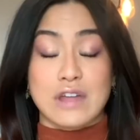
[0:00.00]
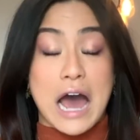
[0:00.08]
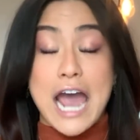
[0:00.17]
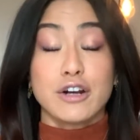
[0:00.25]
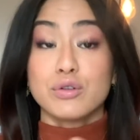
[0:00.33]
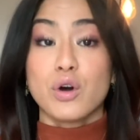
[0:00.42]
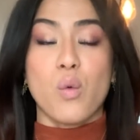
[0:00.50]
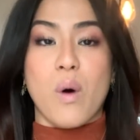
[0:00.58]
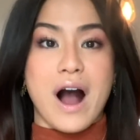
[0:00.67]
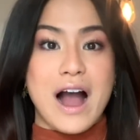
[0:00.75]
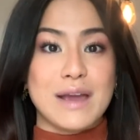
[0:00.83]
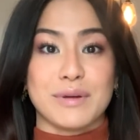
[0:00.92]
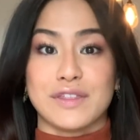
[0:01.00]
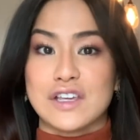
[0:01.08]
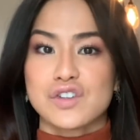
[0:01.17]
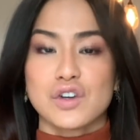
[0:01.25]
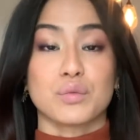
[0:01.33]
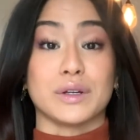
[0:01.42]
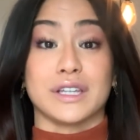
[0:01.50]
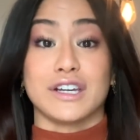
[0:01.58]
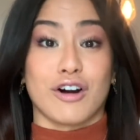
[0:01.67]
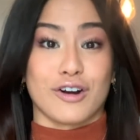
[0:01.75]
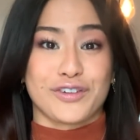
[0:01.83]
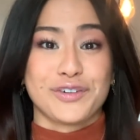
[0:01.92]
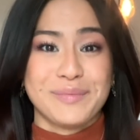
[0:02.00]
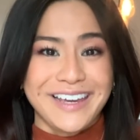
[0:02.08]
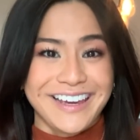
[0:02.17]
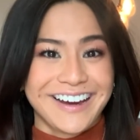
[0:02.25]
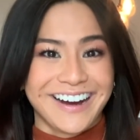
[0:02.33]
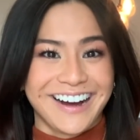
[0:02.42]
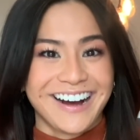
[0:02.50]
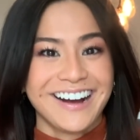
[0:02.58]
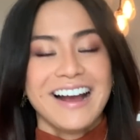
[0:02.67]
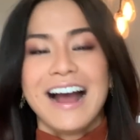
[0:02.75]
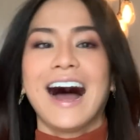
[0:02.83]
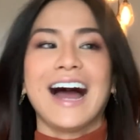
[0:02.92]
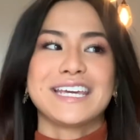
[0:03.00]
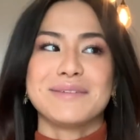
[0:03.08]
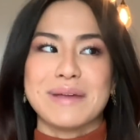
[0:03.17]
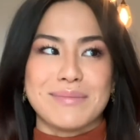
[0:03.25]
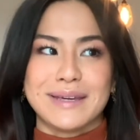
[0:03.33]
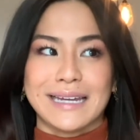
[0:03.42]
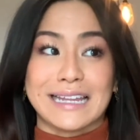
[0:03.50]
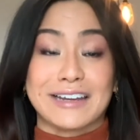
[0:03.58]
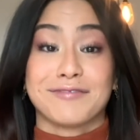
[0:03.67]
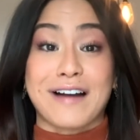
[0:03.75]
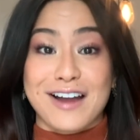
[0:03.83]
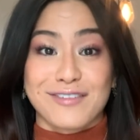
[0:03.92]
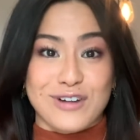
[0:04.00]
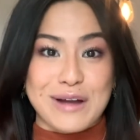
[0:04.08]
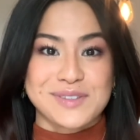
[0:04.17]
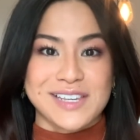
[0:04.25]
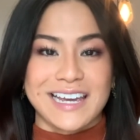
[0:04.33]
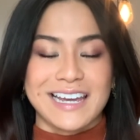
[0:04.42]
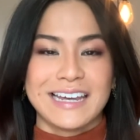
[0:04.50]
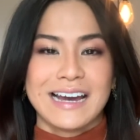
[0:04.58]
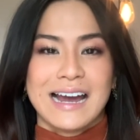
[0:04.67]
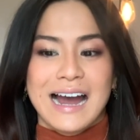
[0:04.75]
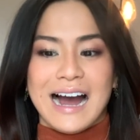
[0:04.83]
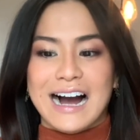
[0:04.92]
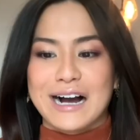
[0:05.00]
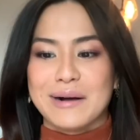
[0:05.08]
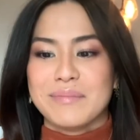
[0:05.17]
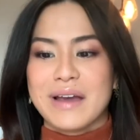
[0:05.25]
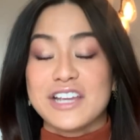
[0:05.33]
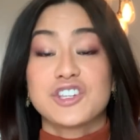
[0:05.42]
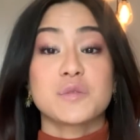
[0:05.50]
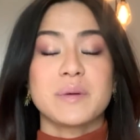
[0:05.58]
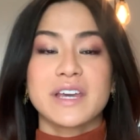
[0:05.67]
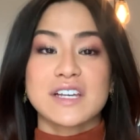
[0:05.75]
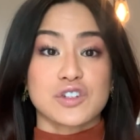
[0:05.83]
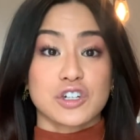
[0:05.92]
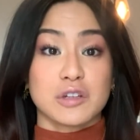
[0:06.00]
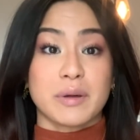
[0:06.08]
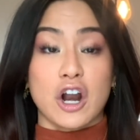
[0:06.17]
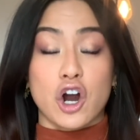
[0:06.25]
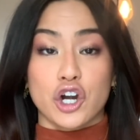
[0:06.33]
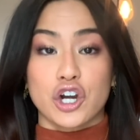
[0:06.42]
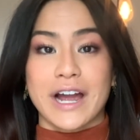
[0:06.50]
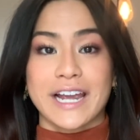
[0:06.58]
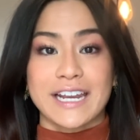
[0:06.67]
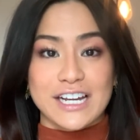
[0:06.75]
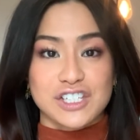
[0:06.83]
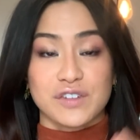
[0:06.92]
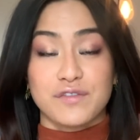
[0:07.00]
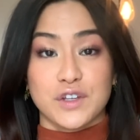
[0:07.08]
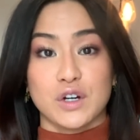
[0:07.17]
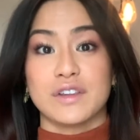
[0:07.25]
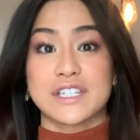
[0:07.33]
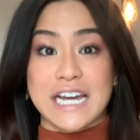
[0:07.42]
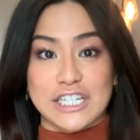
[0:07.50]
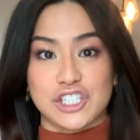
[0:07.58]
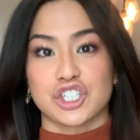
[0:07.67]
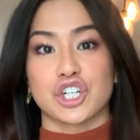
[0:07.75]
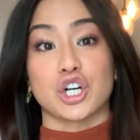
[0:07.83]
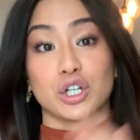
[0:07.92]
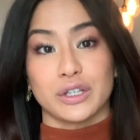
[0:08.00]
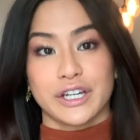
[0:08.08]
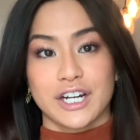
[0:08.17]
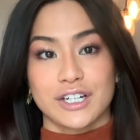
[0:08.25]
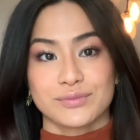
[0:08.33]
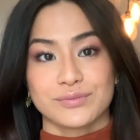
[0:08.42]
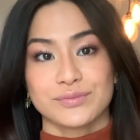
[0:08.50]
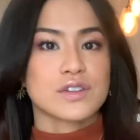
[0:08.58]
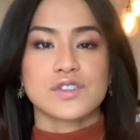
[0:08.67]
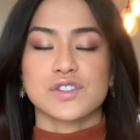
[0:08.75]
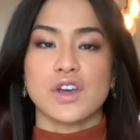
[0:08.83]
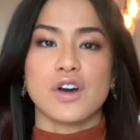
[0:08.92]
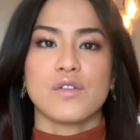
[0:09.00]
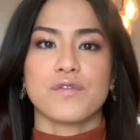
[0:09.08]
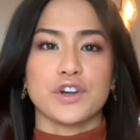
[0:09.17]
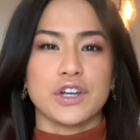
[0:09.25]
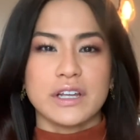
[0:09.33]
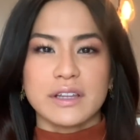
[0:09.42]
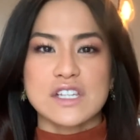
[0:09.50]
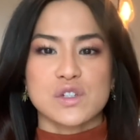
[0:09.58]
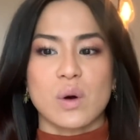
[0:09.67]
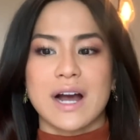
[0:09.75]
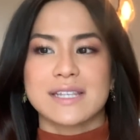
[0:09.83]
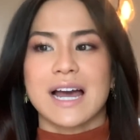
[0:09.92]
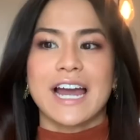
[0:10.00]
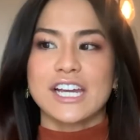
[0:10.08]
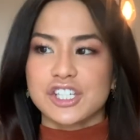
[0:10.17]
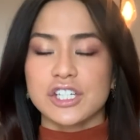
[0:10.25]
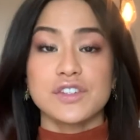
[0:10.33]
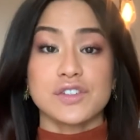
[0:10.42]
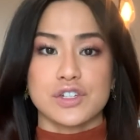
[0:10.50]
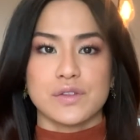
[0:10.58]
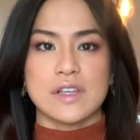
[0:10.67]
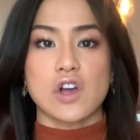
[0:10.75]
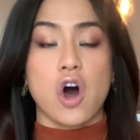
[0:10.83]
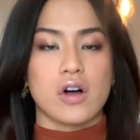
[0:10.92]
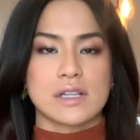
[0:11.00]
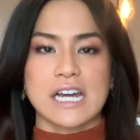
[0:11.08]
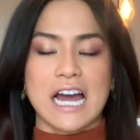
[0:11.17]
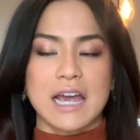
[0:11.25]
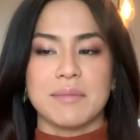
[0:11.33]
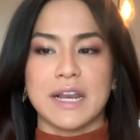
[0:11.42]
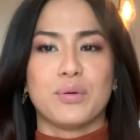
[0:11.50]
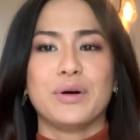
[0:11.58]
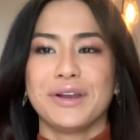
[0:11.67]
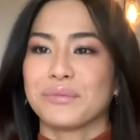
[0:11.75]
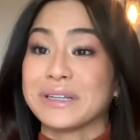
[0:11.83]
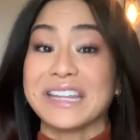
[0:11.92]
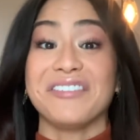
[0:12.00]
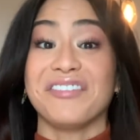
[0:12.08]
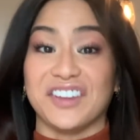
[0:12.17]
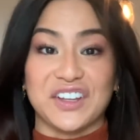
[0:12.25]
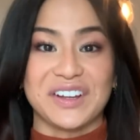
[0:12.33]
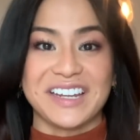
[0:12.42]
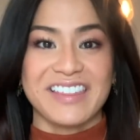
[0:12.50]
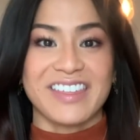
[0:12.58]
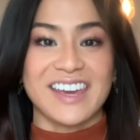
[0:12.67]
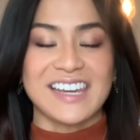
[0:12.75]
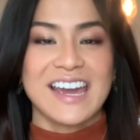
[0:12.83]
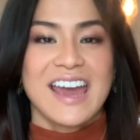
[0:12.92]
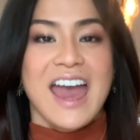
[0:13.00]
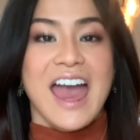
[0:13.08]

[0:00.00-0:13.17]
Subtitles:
I don't know why, but these are really hard for me. I can maybe get like 5 reps in. And just because they're a little bit harder, I can actually feel the tension earlier. So for kneeling squats, I actually used to do these all the time and I wouldn't really feel anything.